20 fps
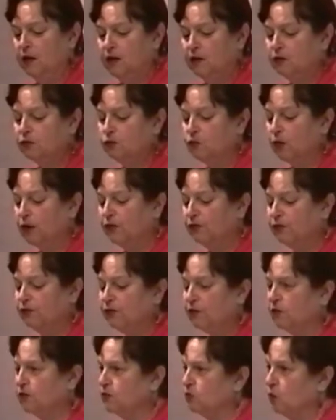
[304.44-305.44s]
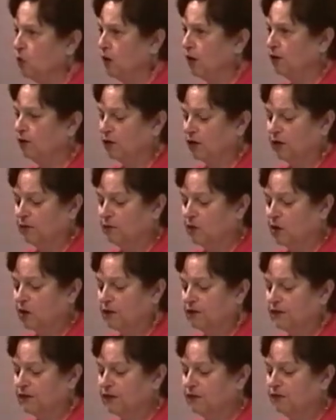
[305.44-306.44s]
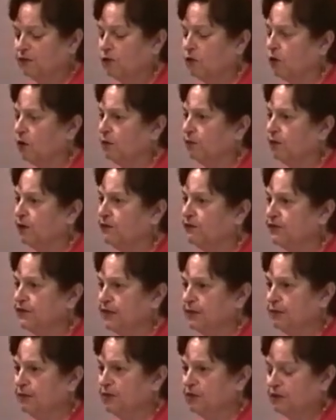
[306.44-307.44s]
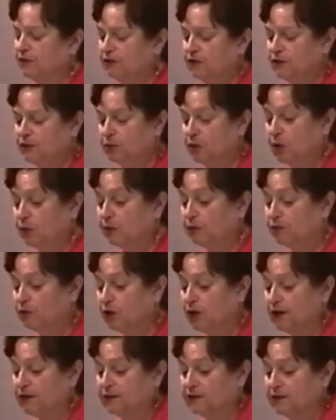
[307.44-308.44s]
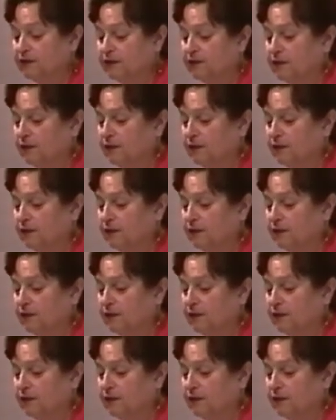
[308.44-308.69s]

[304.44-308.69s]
is whether there is water on Mars in the form of subsurface permafrost.